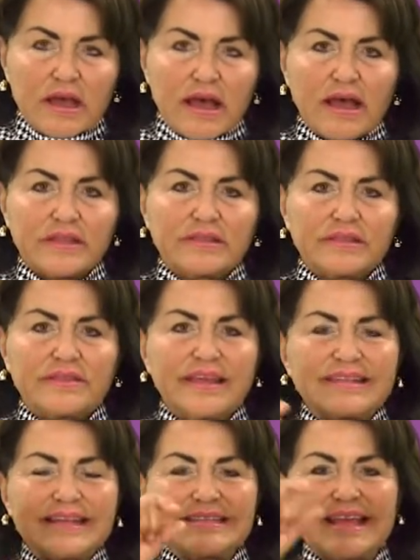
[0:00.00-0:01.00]
Uh,
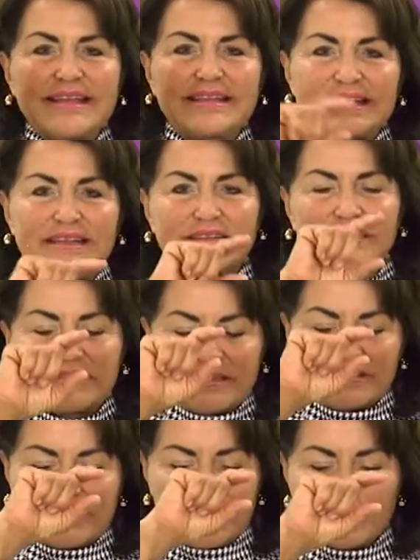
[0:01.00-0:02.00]
then they take that
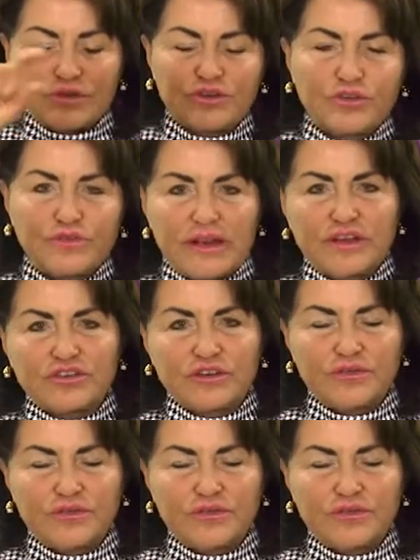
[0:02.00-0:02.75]
skin rejuvenation.